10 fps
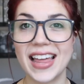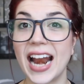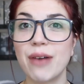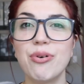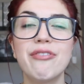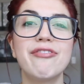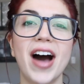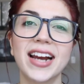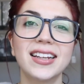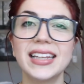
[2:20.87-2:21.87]
Then I will
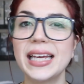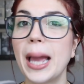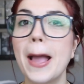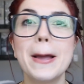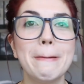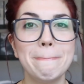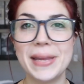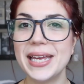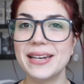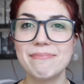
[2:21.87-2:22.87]
finally
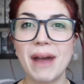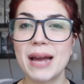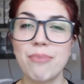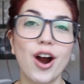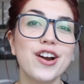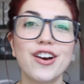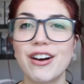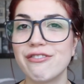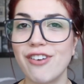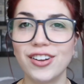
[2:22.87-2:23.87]
meet my partner
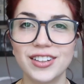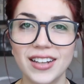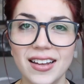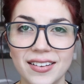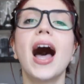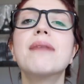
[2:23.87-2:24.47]
and fall in love.